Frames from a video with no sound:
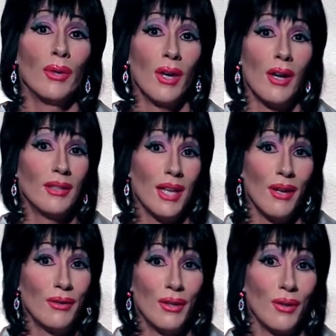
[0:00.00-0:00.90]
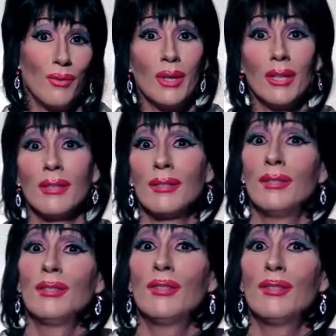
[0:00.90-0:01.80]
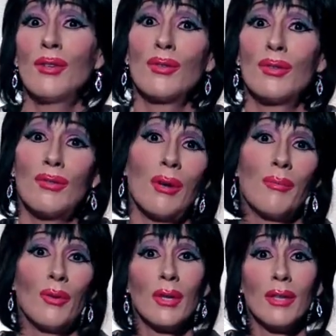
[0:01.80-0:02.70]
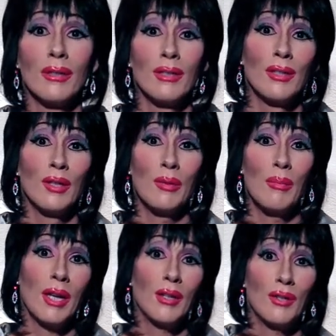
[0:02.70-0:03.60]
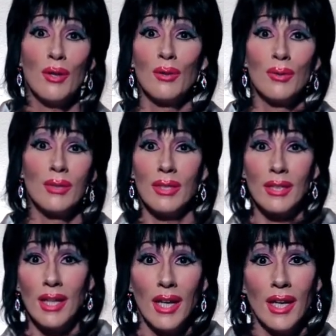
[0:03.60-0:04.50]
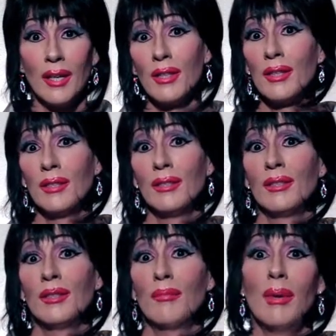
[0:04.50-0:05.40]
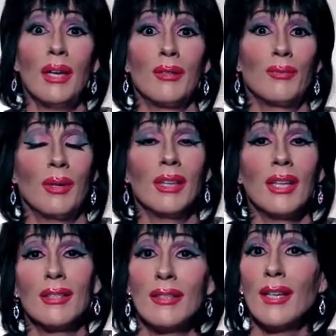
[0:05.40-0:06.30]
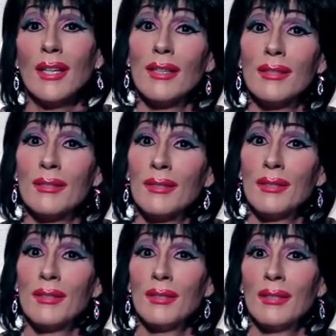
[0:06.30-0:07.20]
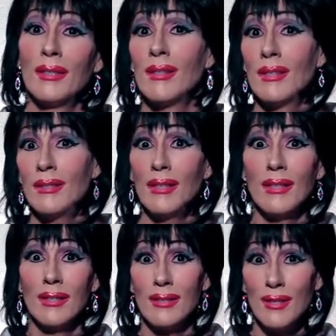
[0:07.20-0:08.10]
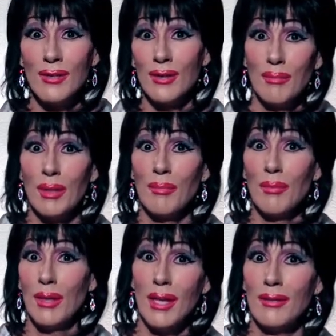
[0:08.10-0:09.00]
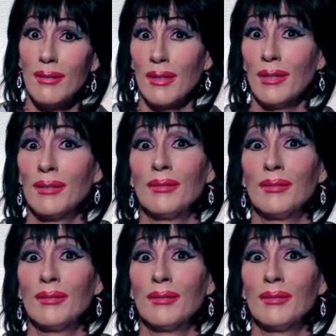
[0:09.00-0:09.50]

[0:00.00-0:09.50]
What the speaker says: we all now know what Joe Strummer and Mick Jones and gang meant when they said, "This indecision me molesta."